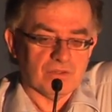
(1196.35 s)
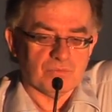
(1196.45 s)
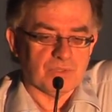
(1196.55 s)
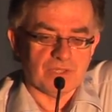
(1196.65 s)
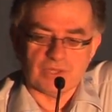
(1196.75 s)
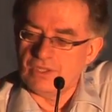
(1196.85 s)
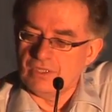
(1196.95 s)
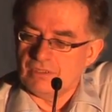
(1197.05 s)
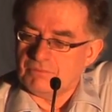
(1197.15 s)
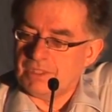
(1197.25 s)
with
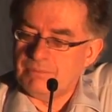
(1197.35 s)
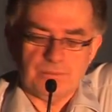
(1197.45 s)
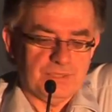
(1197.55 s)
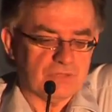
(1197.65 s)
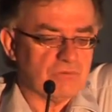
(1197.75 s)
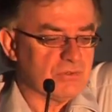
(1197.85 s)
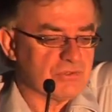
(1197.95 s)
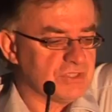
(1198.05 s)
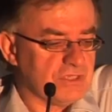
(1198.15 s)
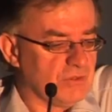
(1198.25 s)
people being
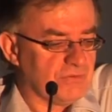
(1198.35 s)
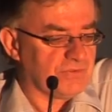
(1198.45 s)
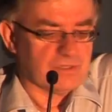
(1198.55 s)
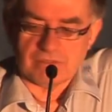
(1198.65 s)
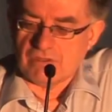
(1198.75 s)
roasted over